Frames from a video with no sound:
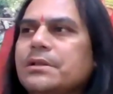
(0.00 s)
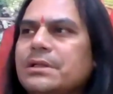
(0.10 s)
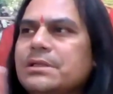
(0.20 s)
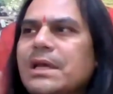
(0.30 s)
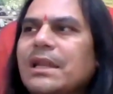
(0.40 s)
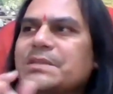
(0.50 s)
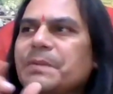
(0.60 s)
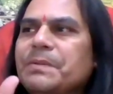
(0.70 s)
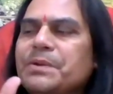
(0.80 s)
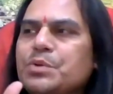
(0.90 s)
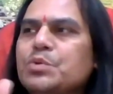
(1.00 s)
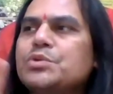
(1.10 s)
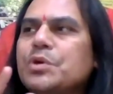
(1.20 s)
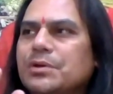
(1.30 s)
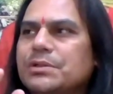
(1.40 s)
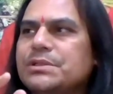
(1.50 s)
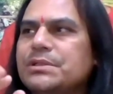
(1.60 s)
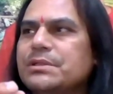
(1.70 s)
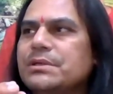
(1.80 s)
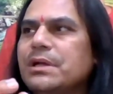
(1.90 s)
is silence between two
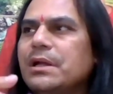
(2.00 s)
sounds,